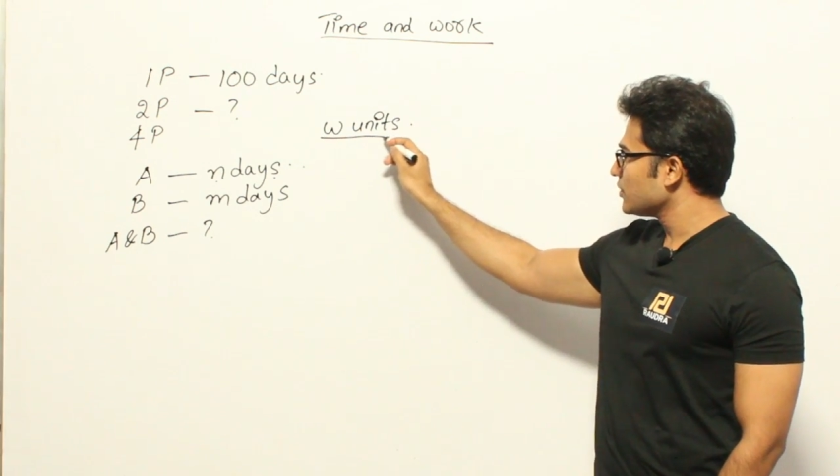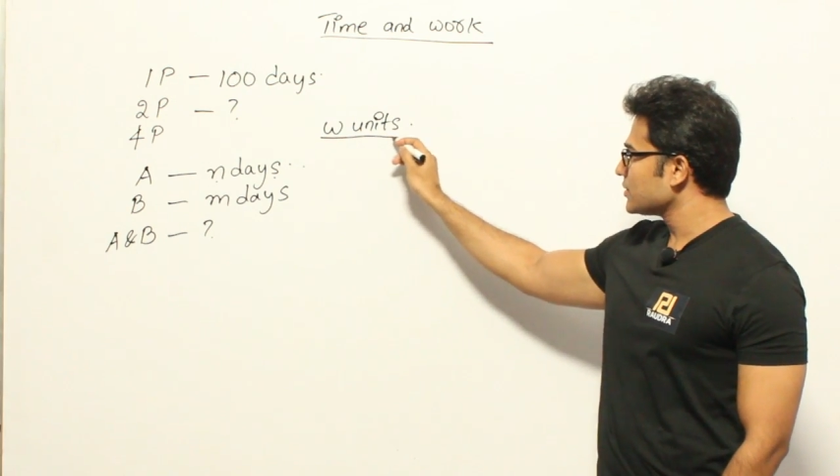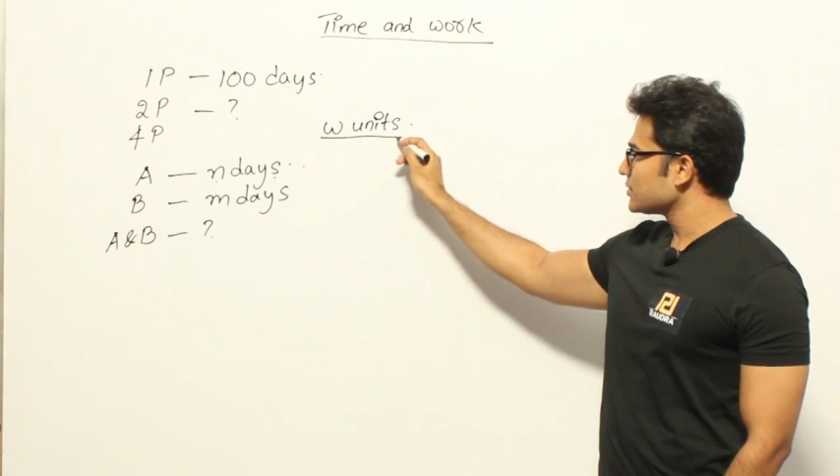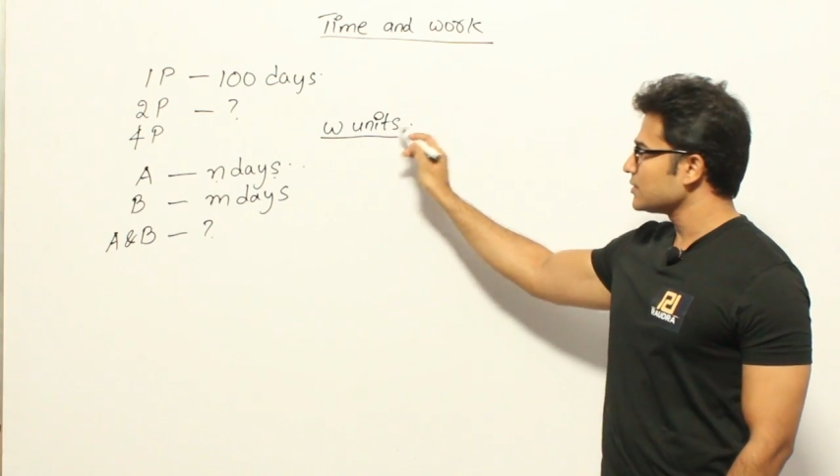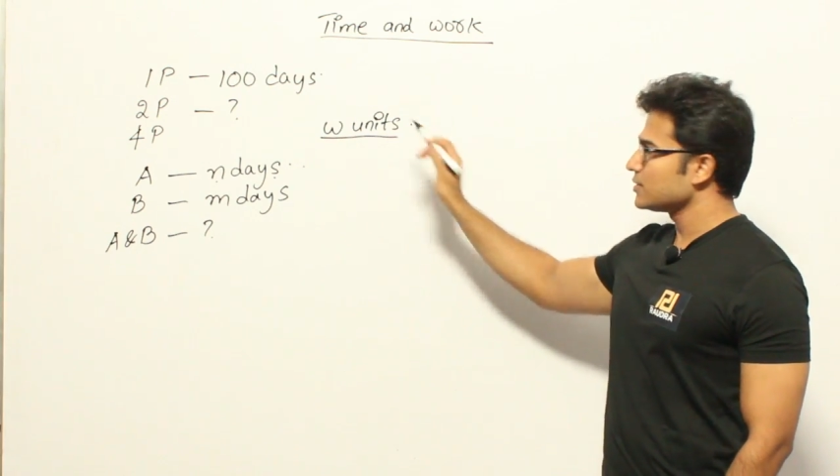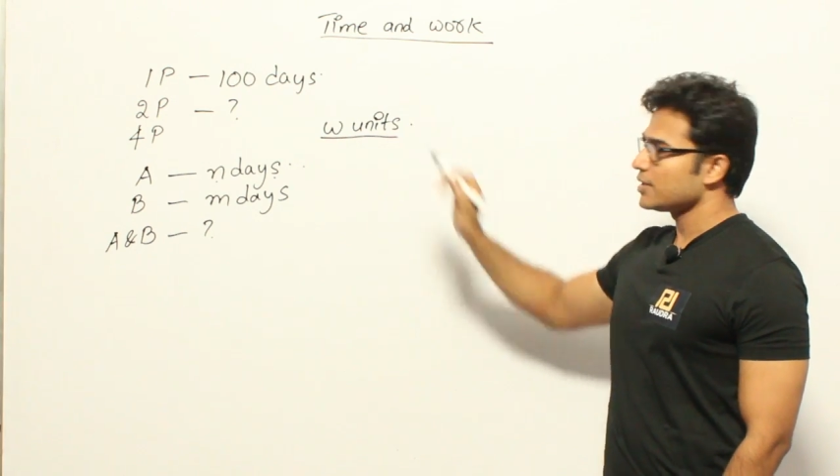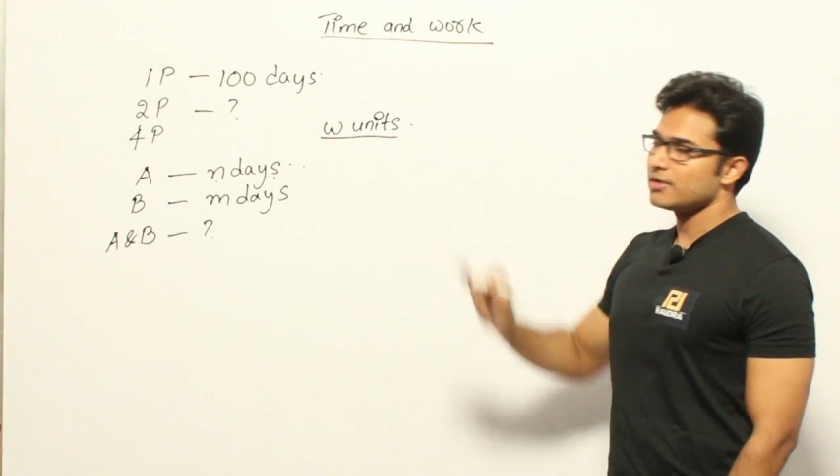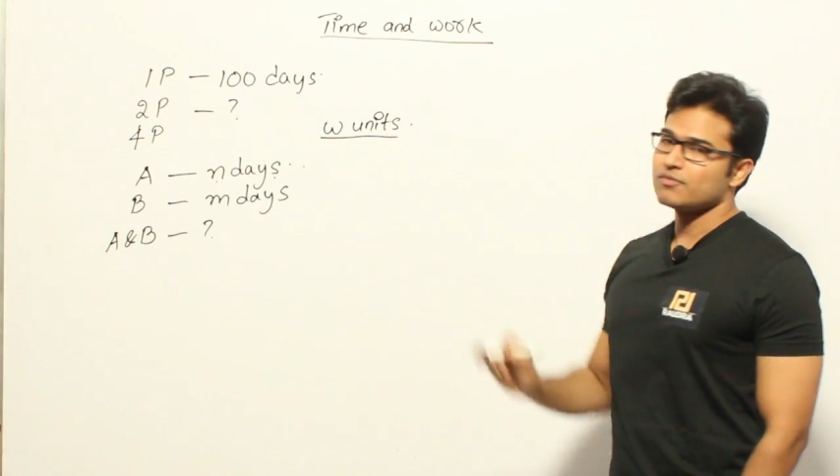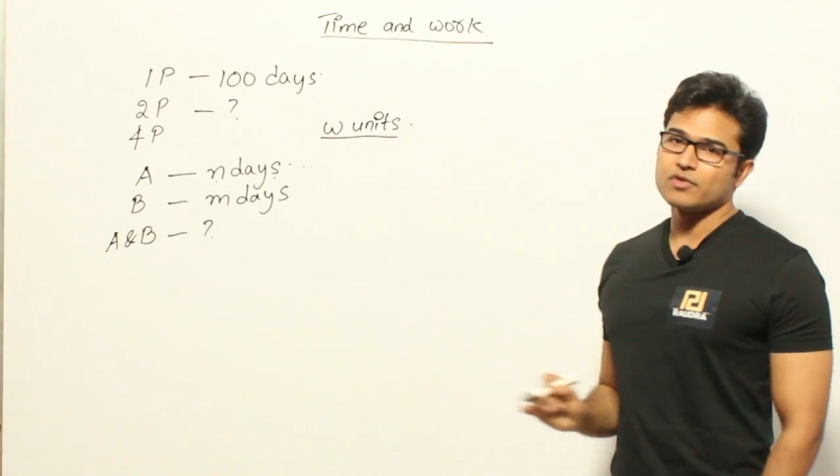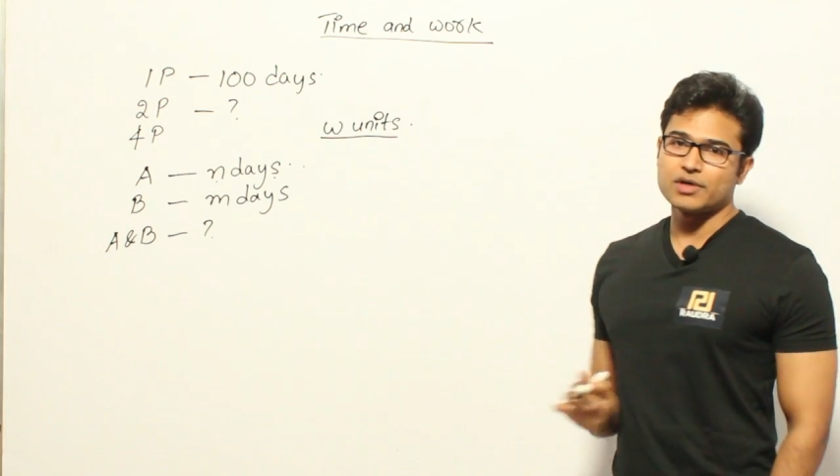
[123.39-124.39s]
finish the
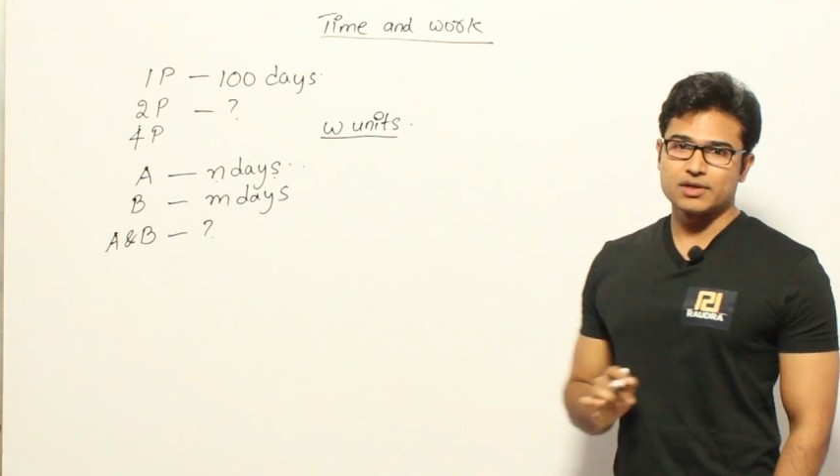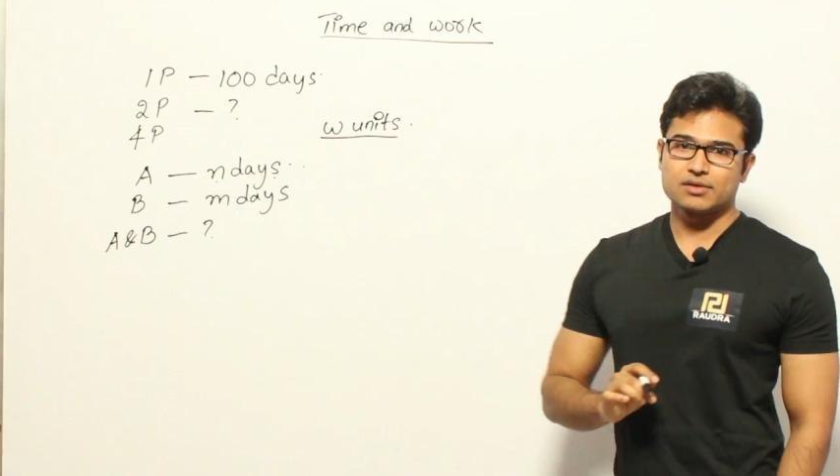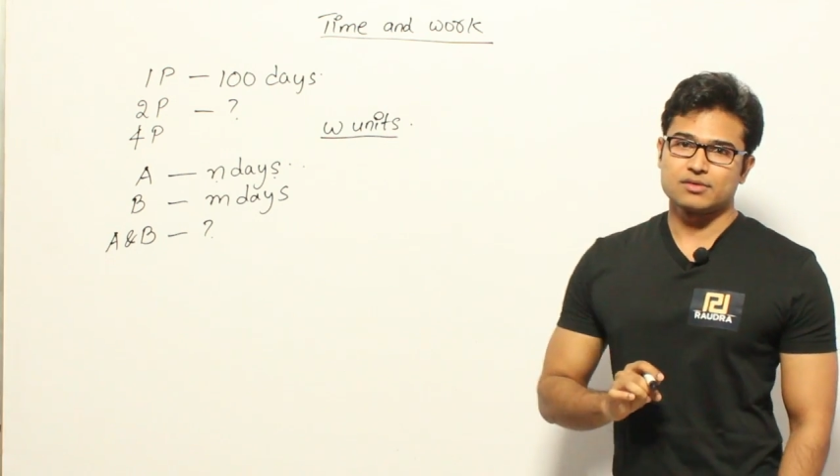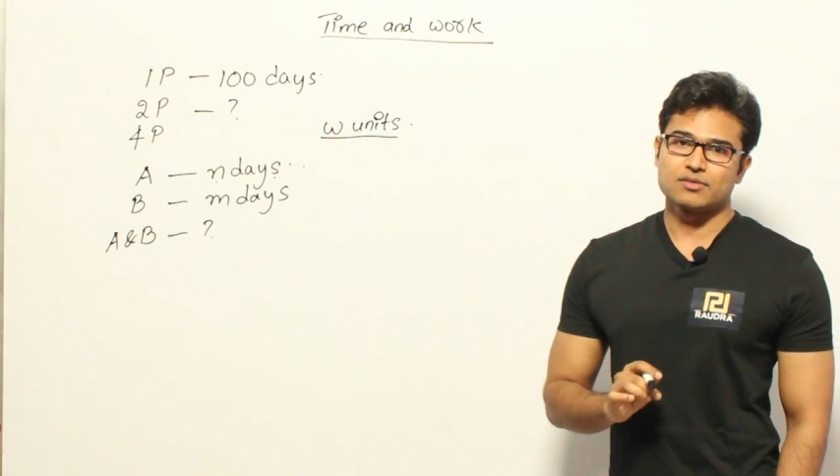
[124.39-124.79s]
same work,